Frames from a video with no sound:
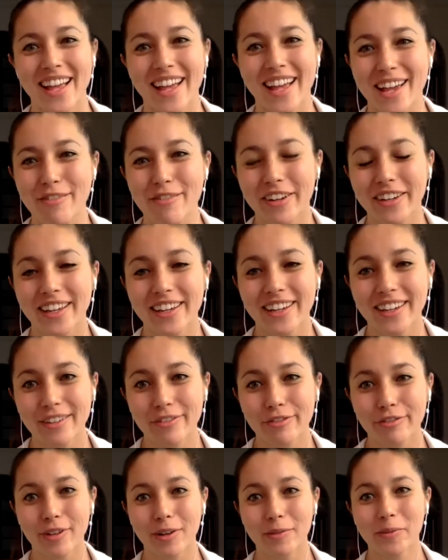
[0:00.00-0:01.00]
If I can give
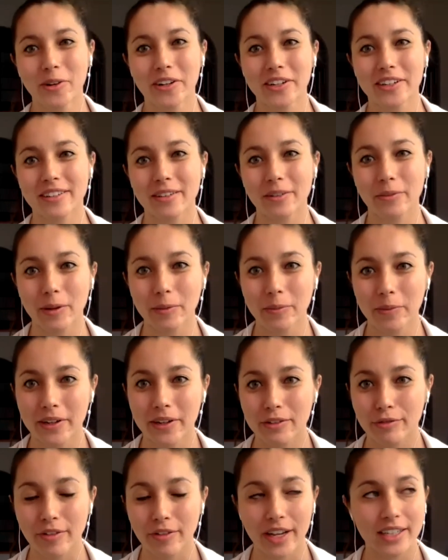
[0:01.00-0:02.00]
one more
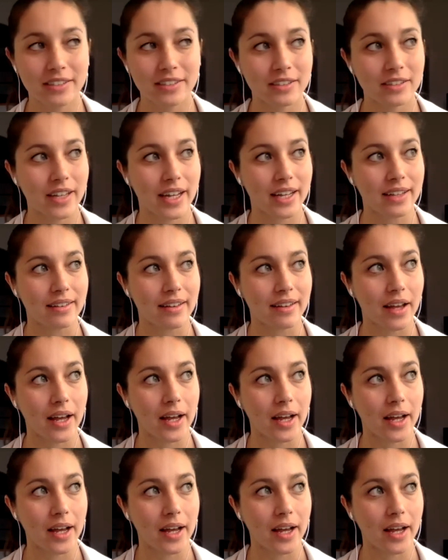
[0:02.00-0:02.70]
advice to that,